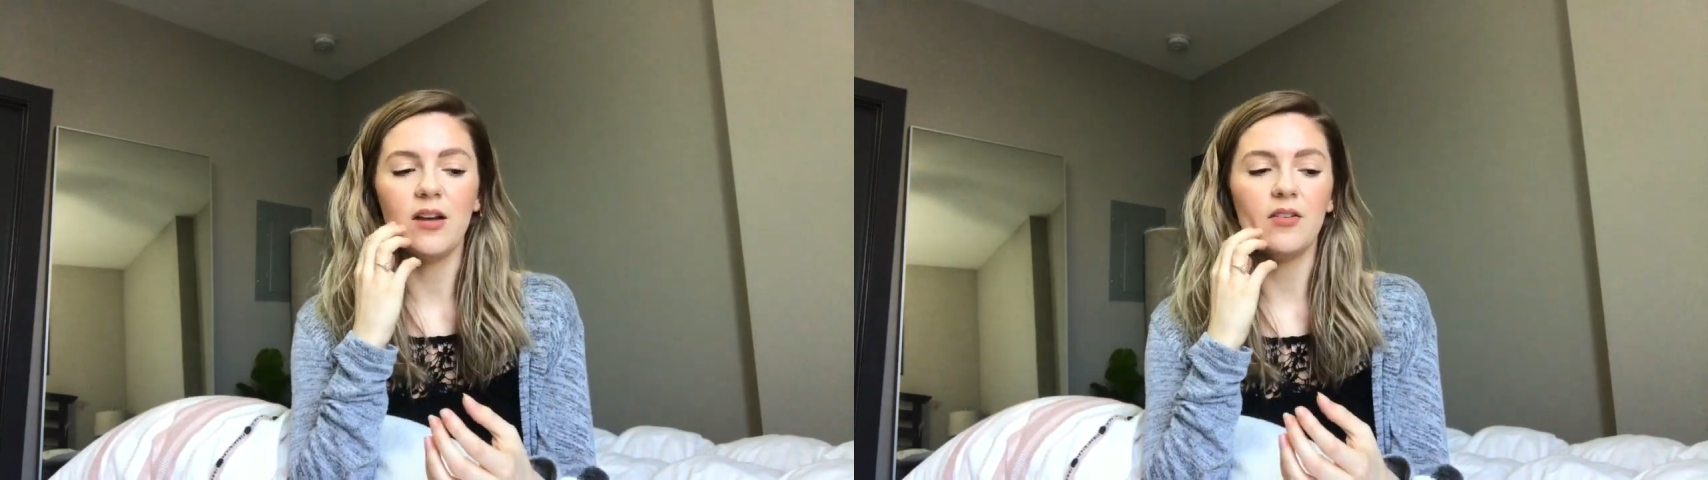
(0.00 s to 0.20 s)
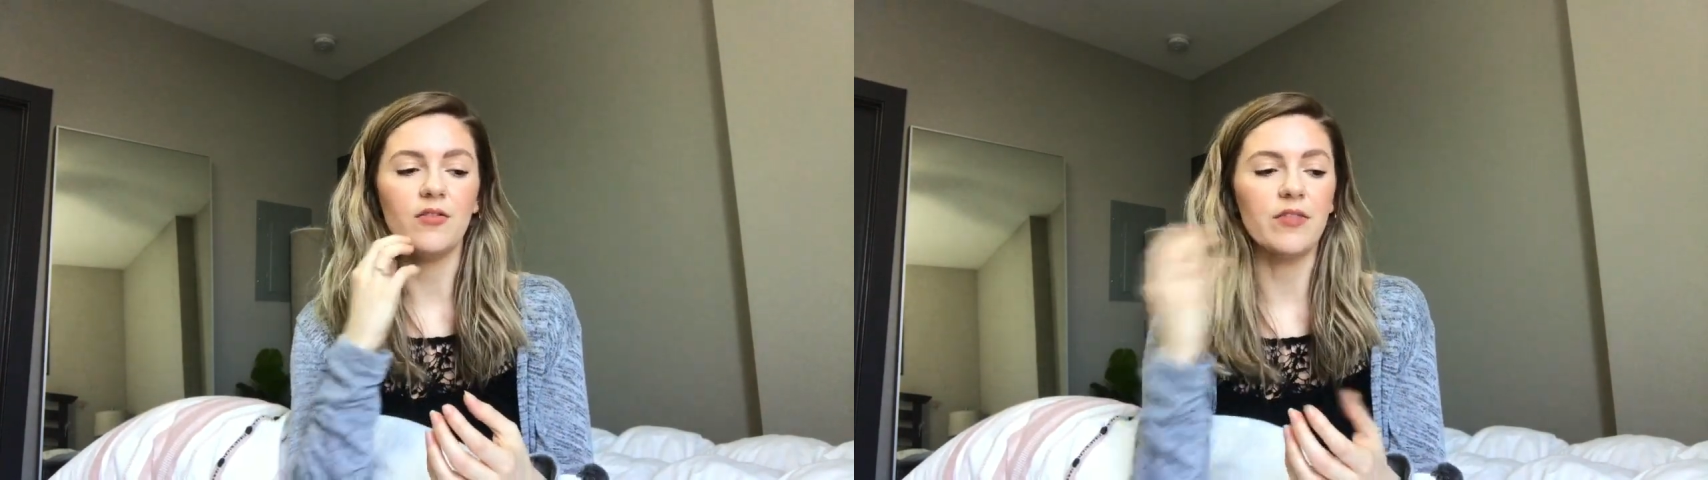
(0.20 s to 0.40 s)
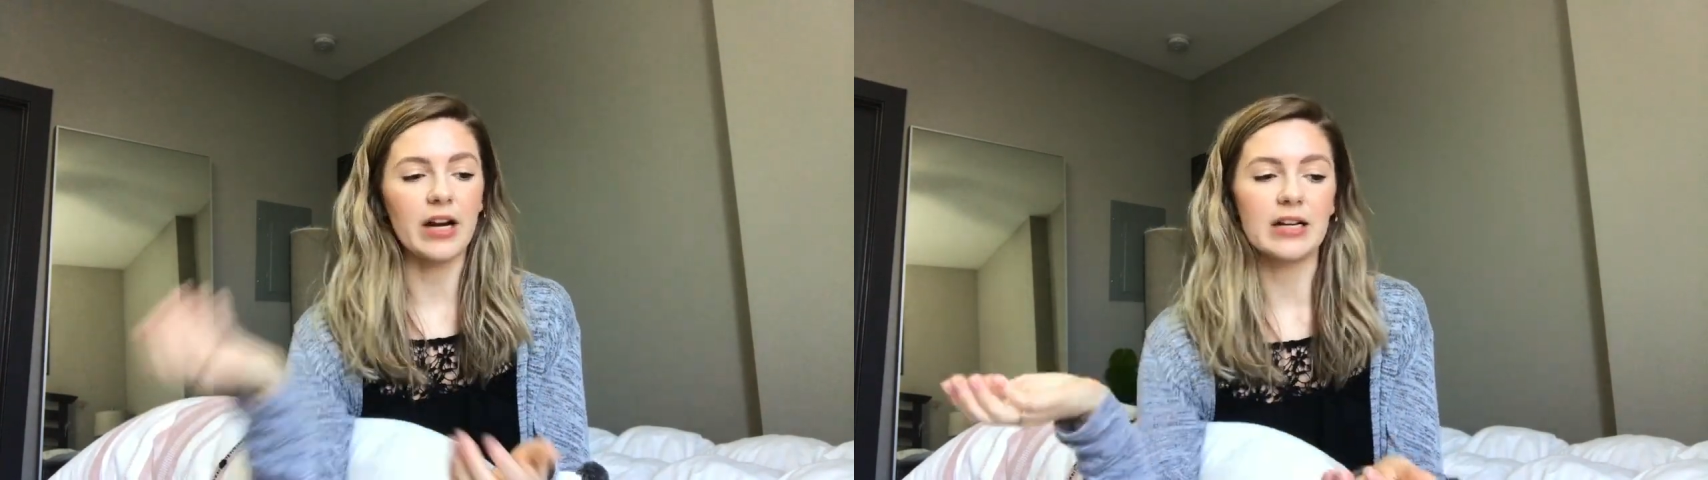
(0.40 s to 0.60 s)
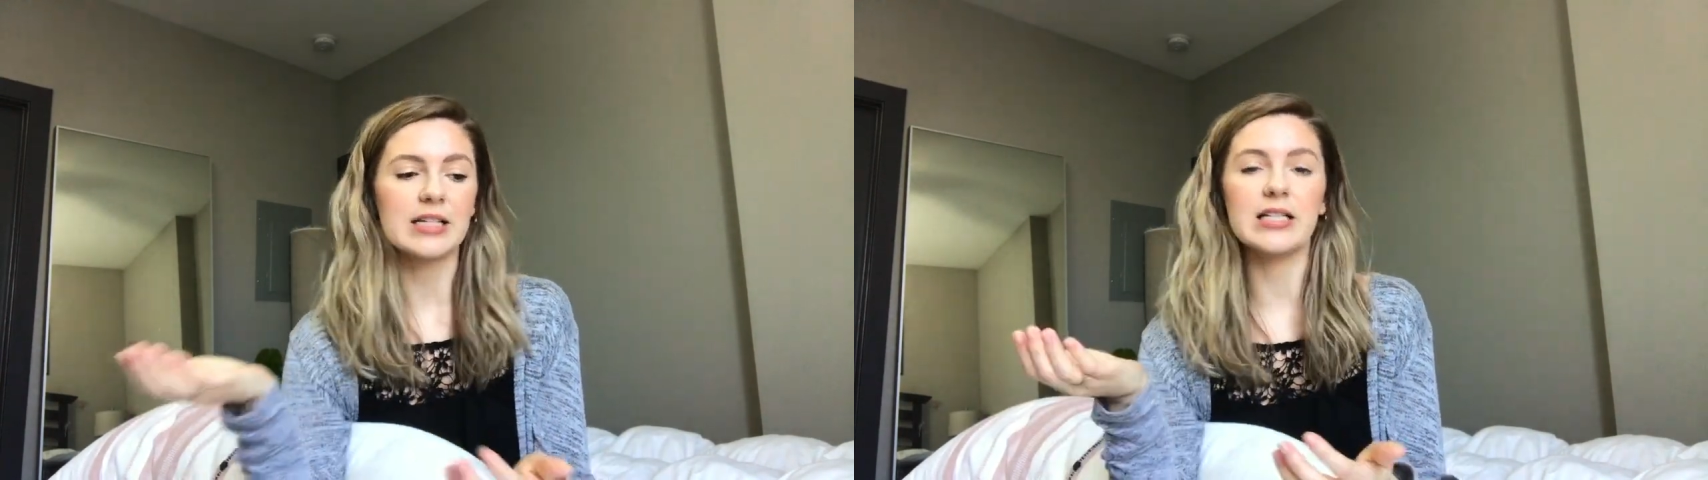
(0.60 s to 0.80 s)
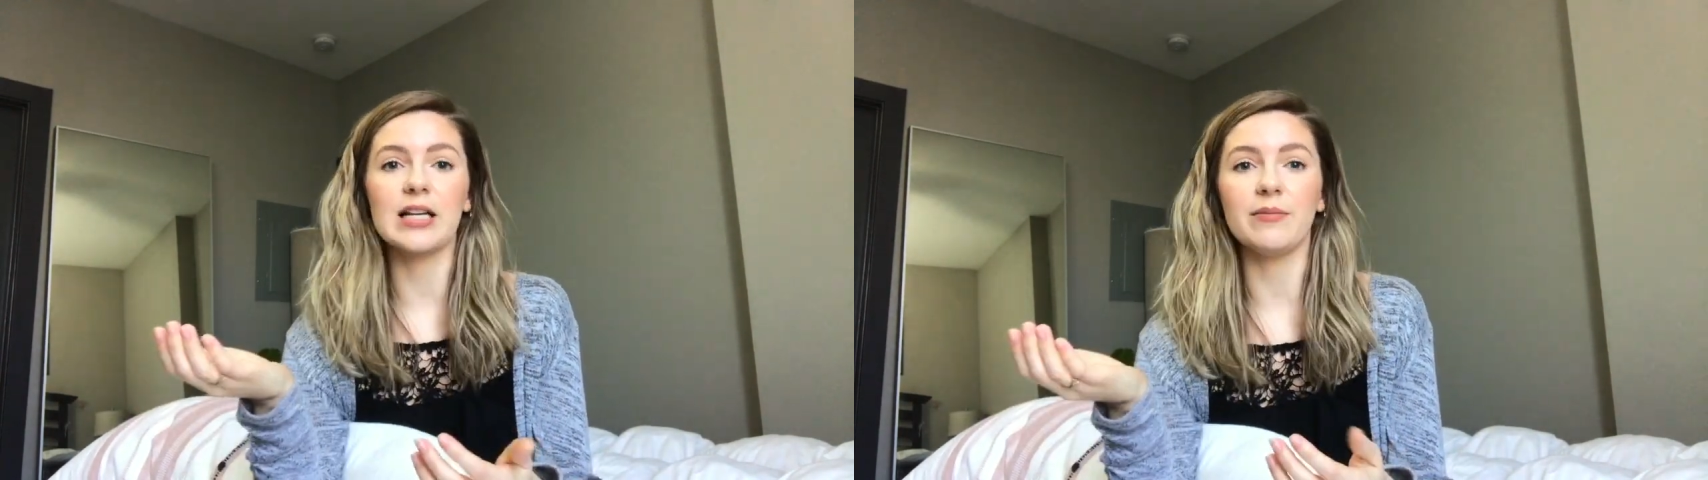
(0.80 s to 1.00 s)
Very
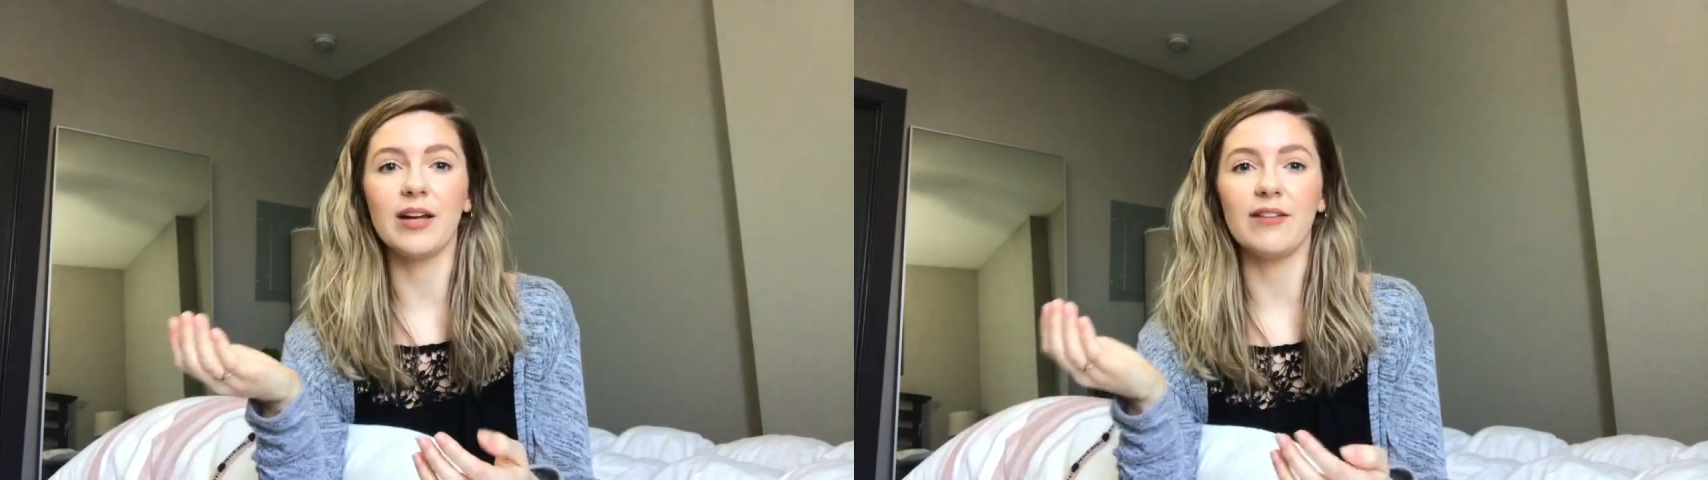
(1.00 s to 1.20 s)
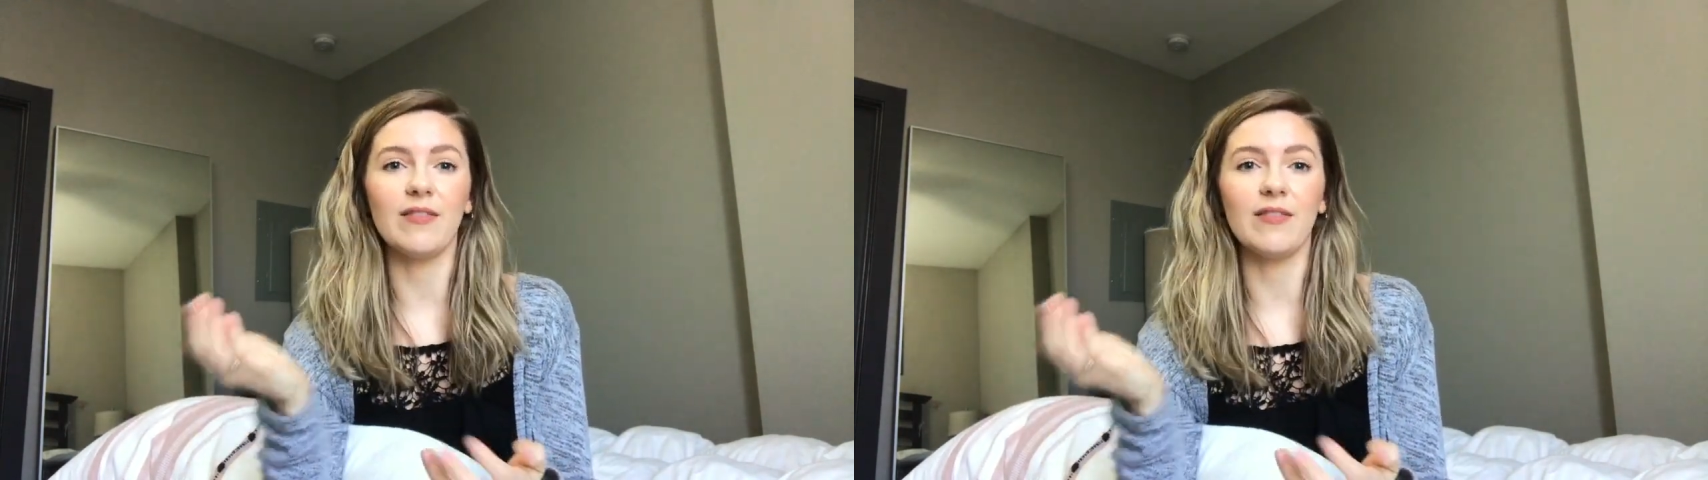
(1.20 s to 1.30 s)
steamy,